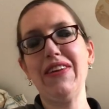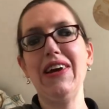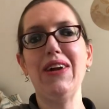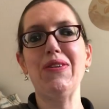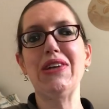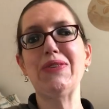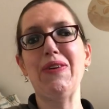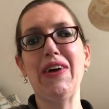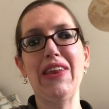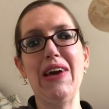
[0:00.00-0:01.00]
and I want it to be
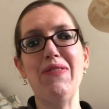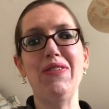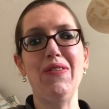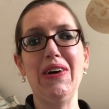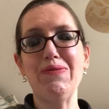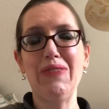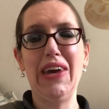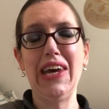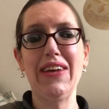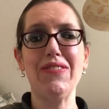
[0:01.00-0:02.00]
about them, not about
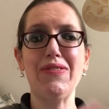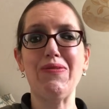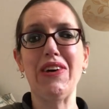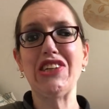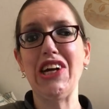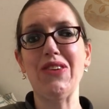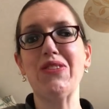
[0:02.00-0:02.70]
me and my channel.